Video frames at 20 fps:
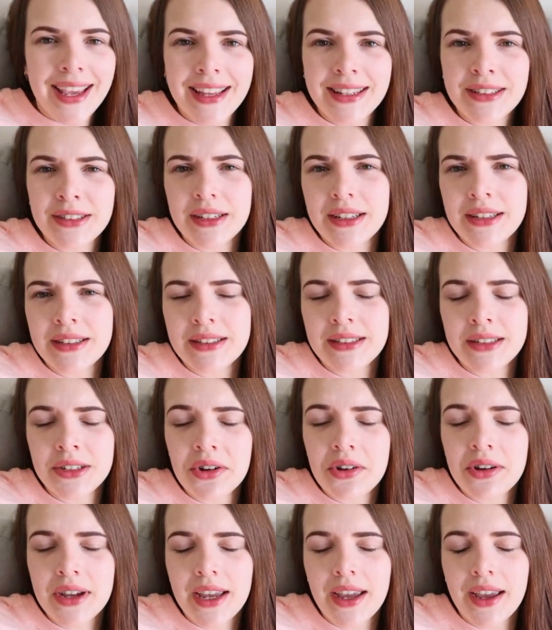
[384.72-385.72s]
It's
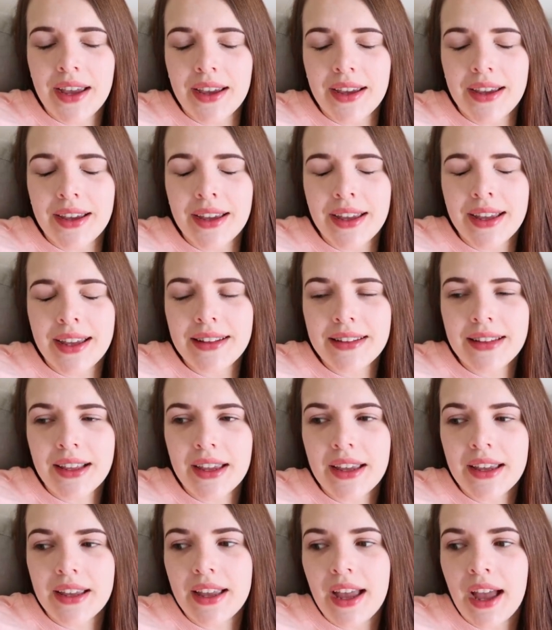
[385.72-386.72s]
annoying. It's
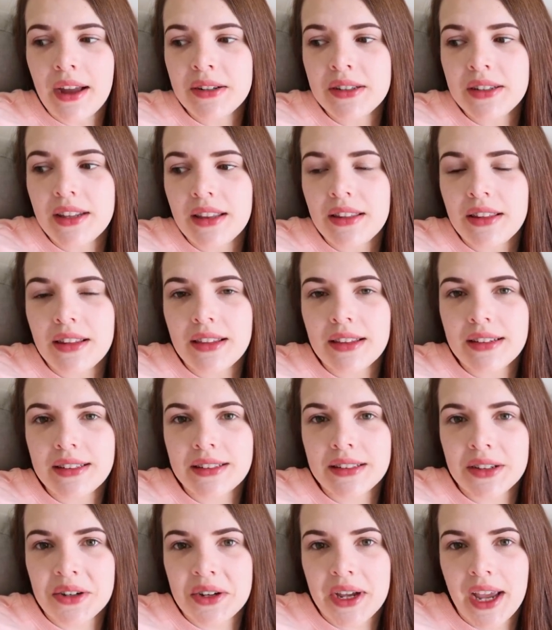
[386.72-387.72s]
like, how do they think this
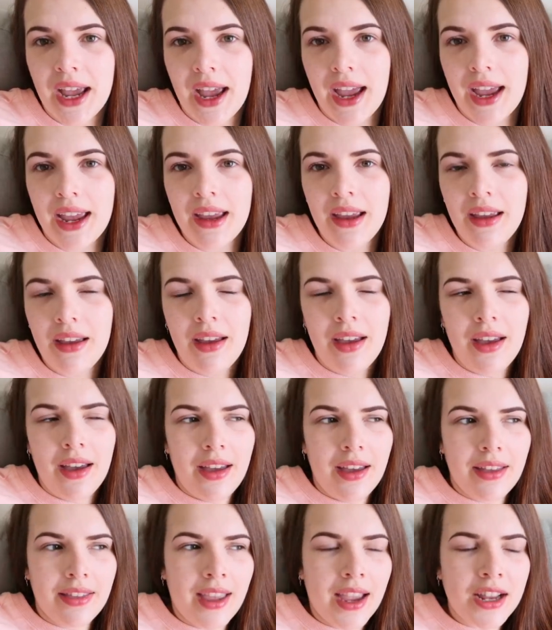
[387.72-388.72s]
is okay?
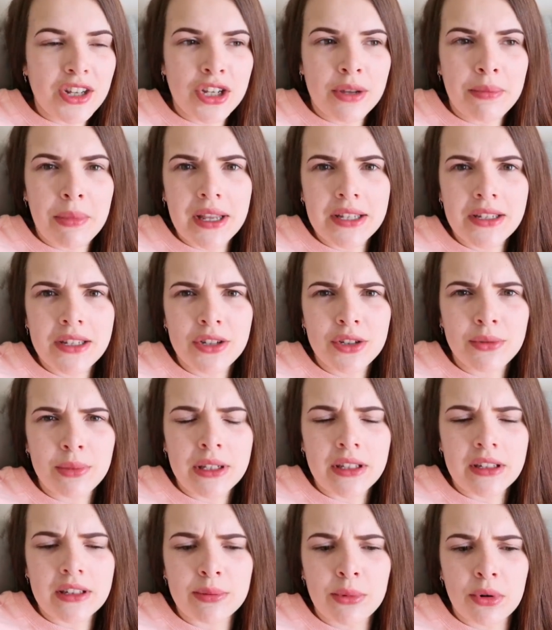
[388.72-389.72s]
They actually messaged
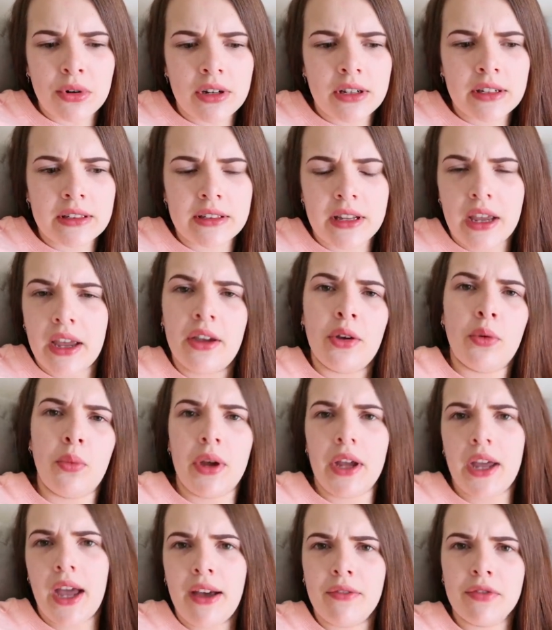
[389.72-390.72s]
me this morning saying,
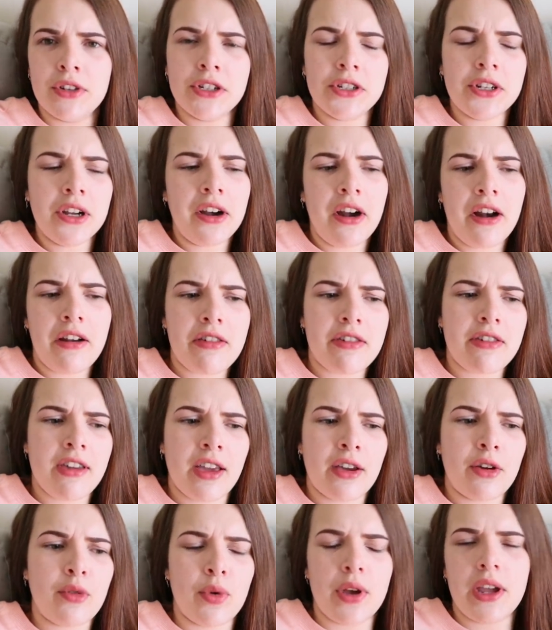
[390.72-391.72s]
we haven't done
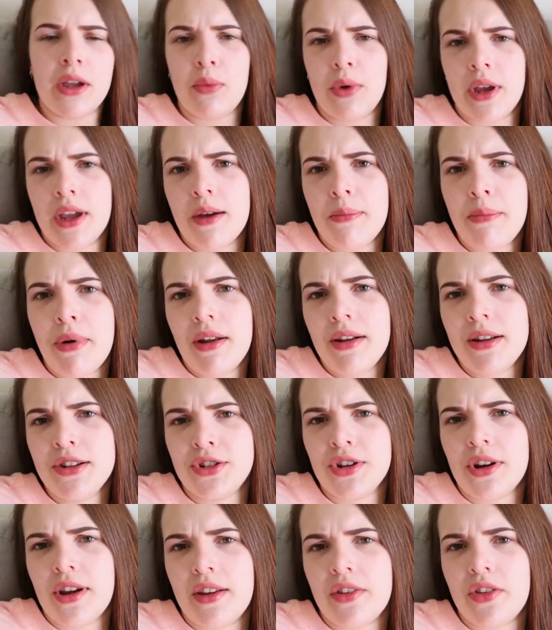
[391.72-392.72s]
anything, we
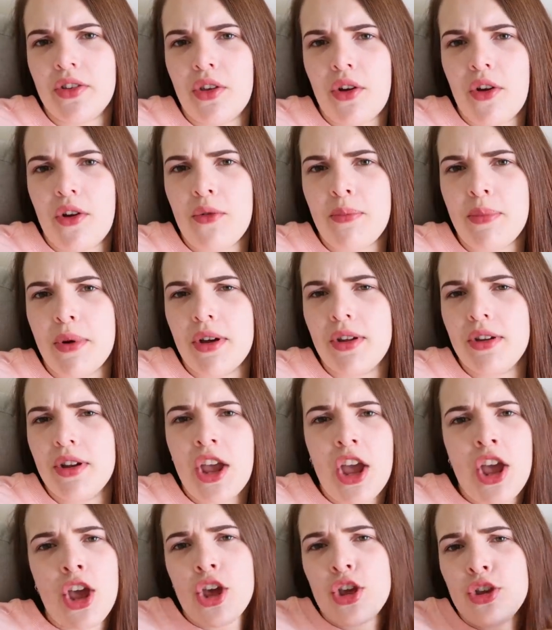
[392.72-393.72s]
apologize though, but
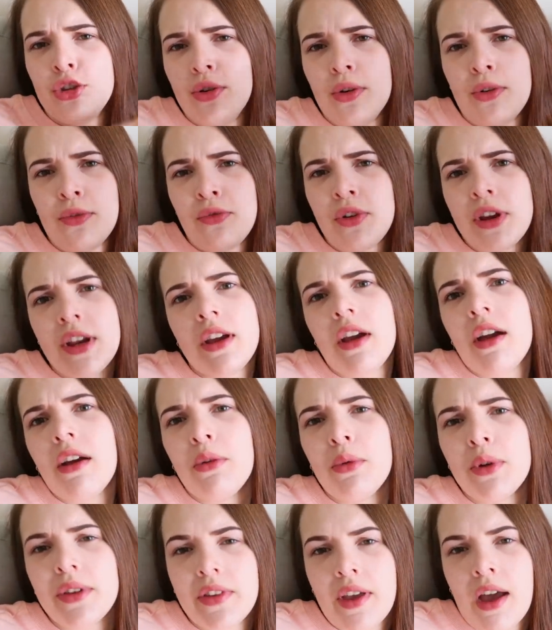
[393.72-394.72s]
your
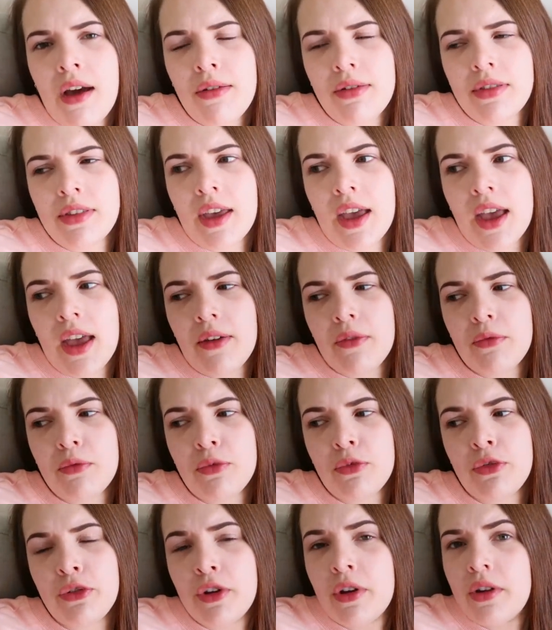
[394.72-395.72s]
video was out there
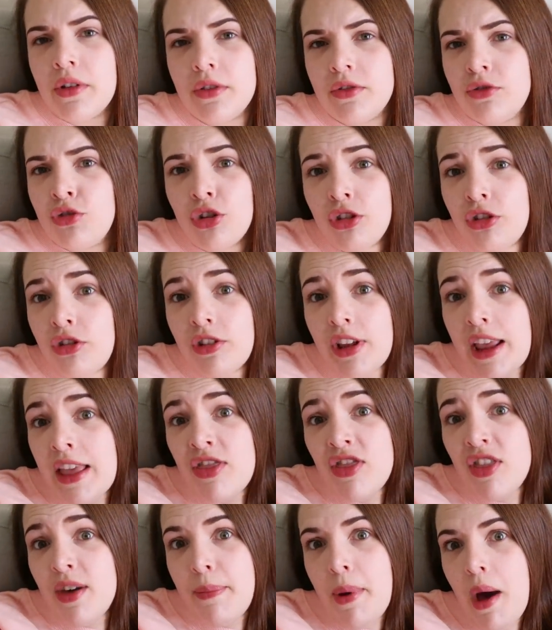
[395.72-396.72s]
for just
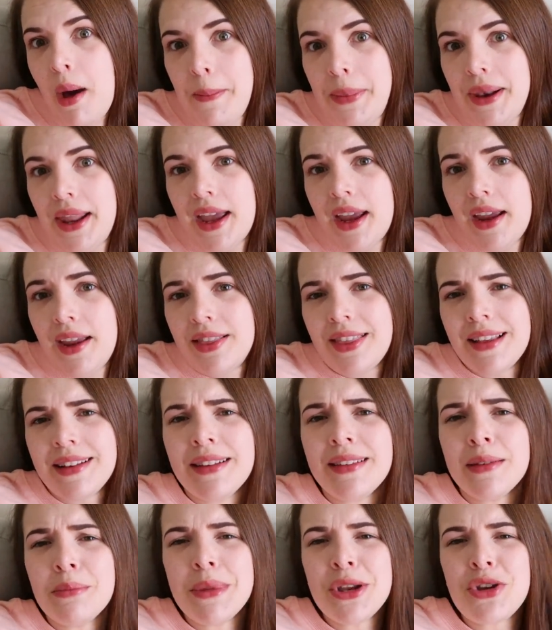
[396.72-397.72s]
in the public. That
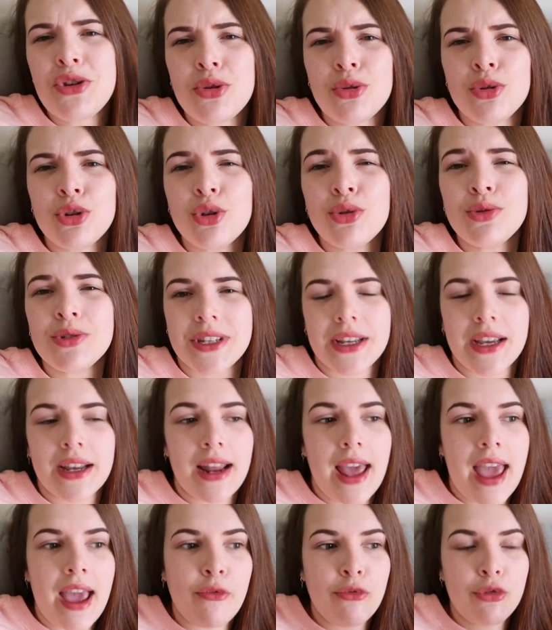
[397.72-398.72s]
doesn't mean you can use
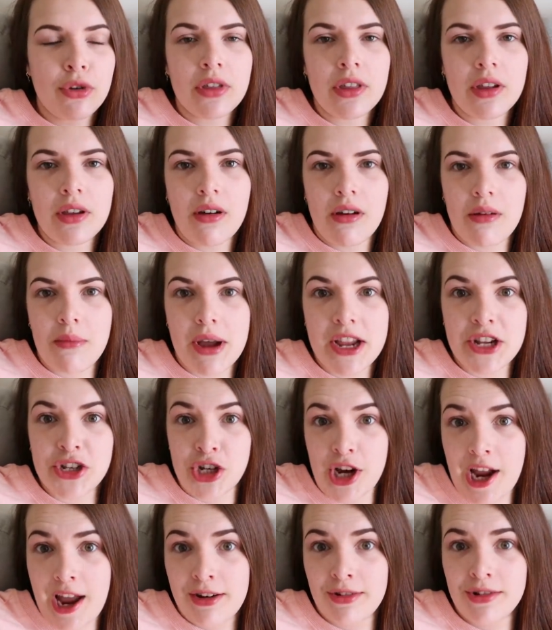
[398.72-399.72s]
it. Everything on my
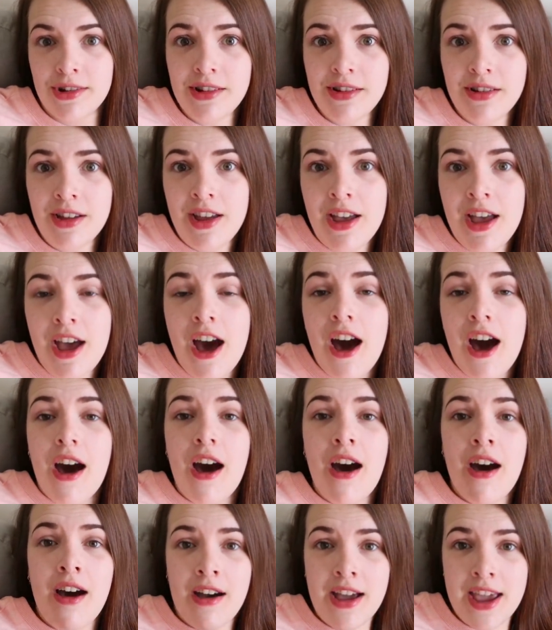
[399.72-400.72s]
channel,
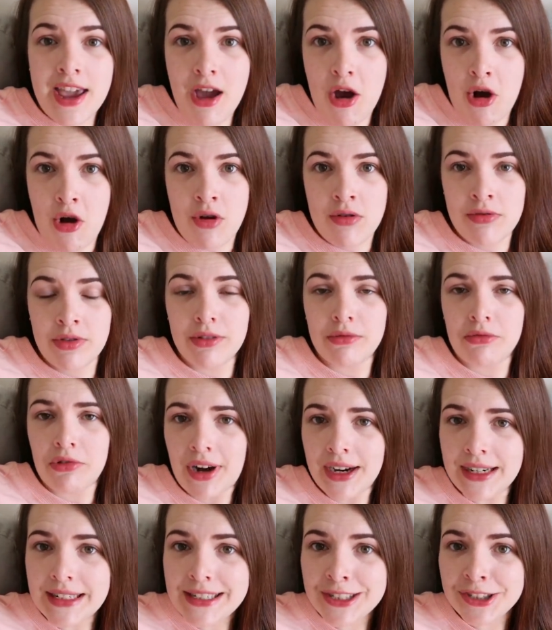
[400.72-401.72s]
I own the
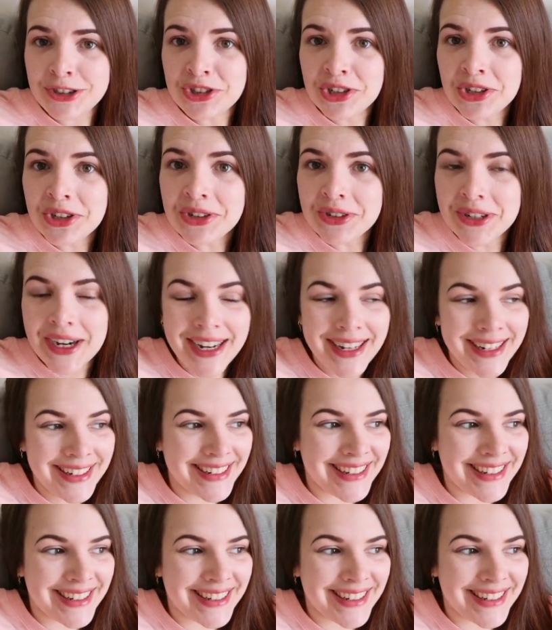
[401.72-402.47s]
rights to.